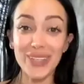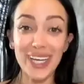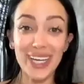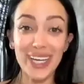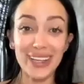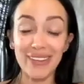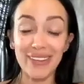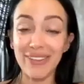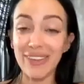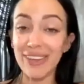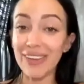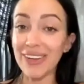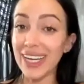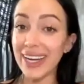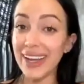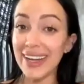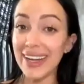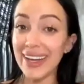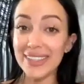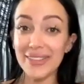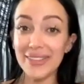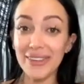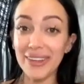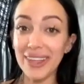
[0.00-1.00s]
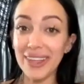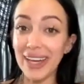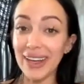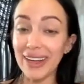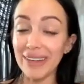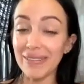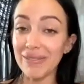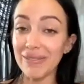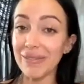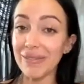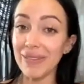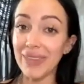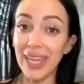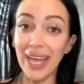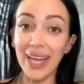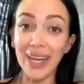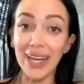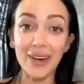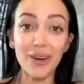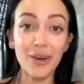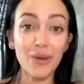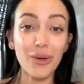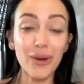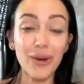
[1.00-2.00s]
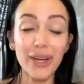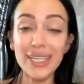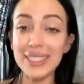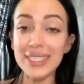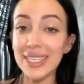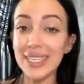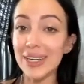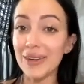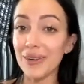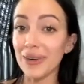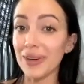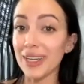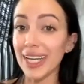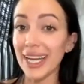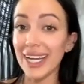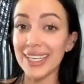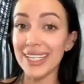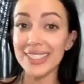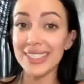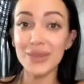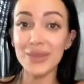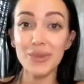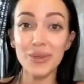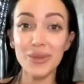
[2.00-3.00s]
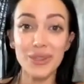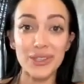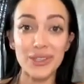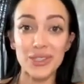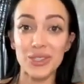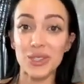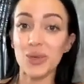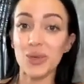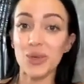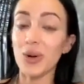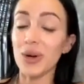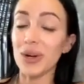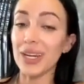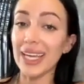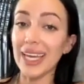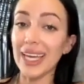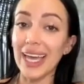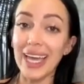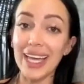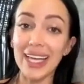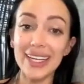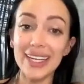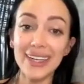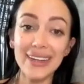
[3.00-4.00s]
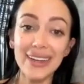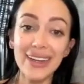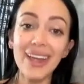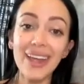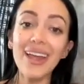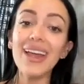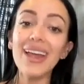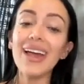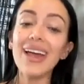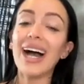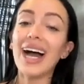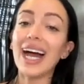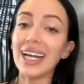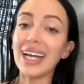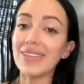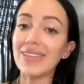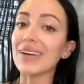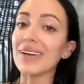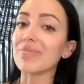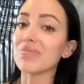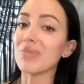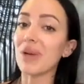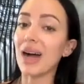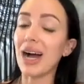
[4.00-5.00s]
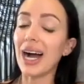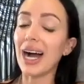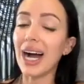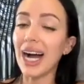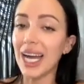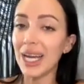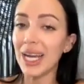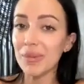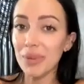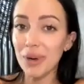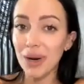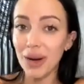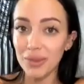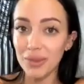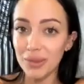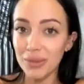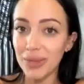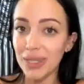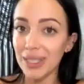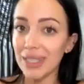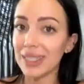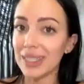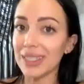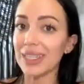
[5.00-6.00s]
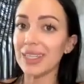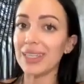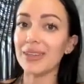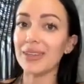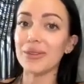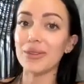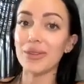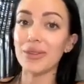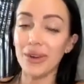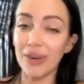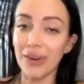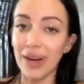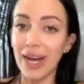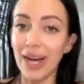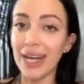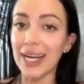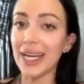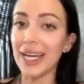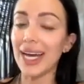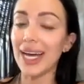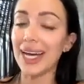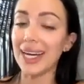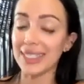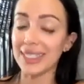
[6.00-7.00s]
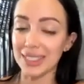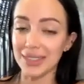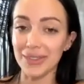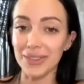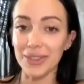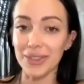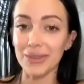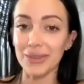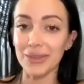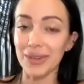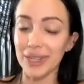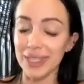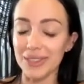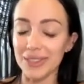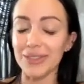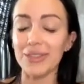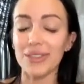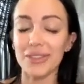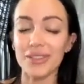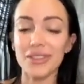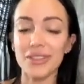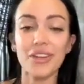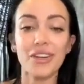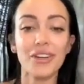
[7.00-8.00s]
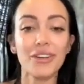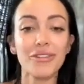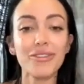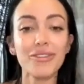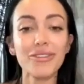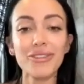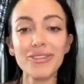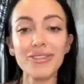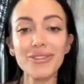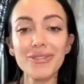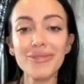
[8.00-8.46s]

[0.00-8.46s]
yeah. If you can ask for that crazy orgasm with a squirting end, I have a high probability you know how to ask for the raise you deserve.